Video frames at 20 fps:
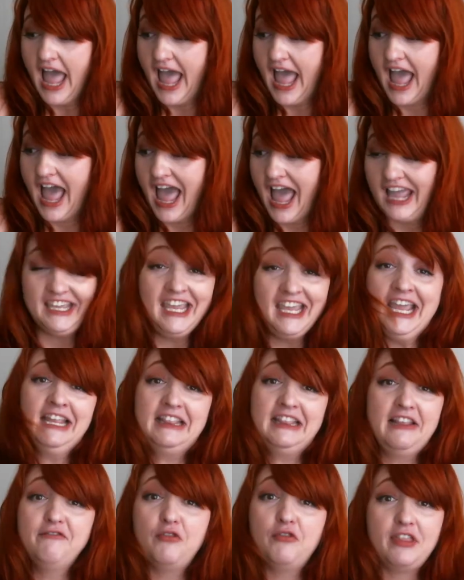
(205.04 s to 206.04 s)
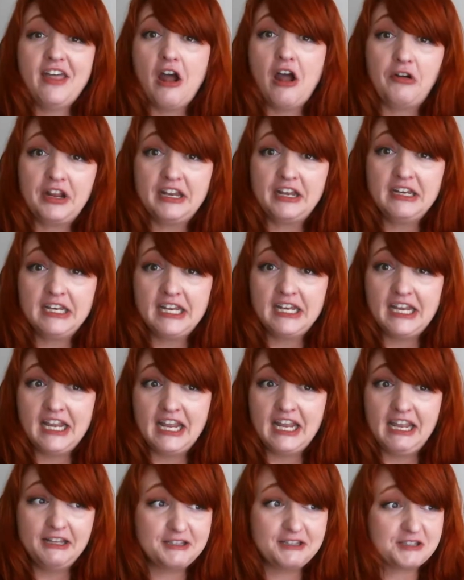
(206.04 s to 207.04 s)
I can't live without it.
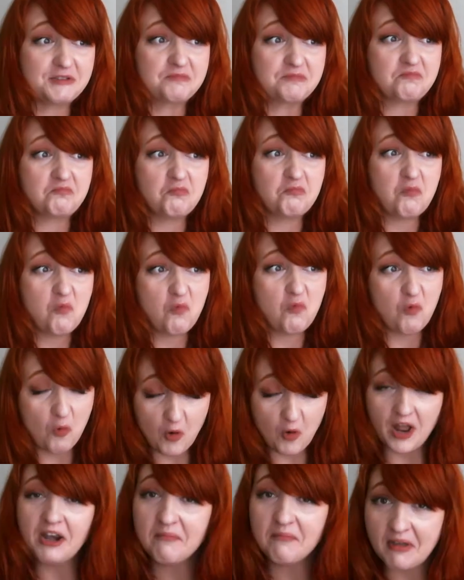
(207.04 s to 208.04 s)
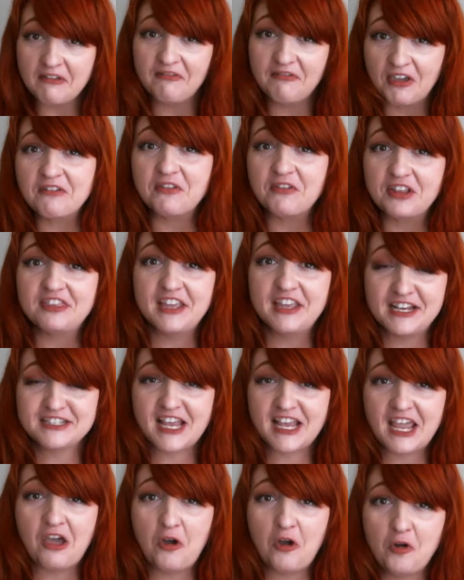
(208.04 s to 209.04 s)
It's one of my favorite things
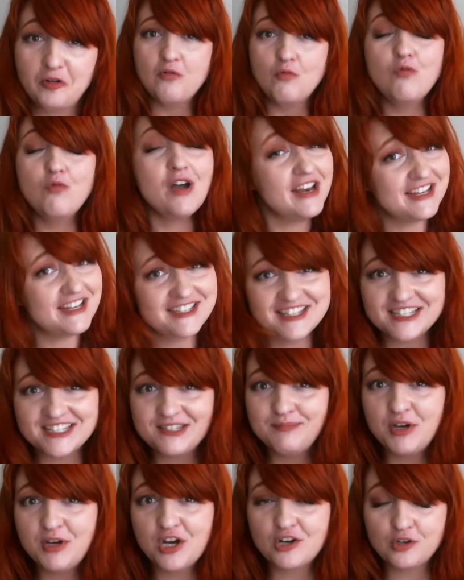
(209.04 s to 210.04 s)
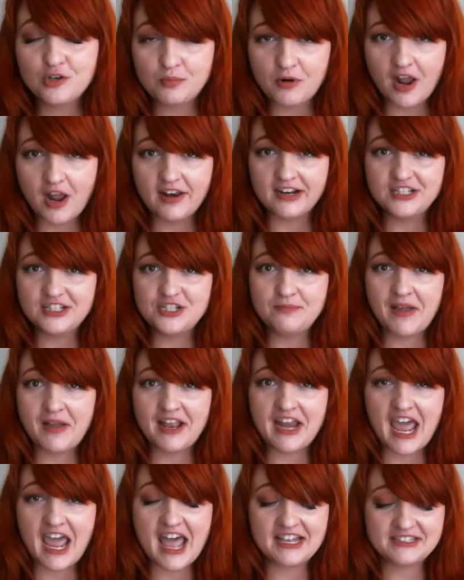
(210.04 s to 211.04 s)
I own. What is this miracle product, you
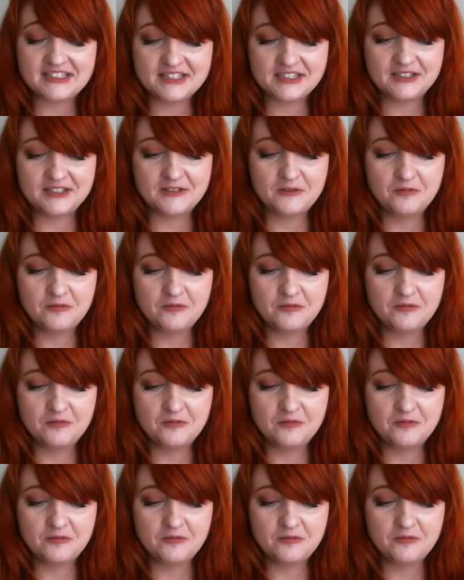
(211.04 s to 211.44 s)
might ask?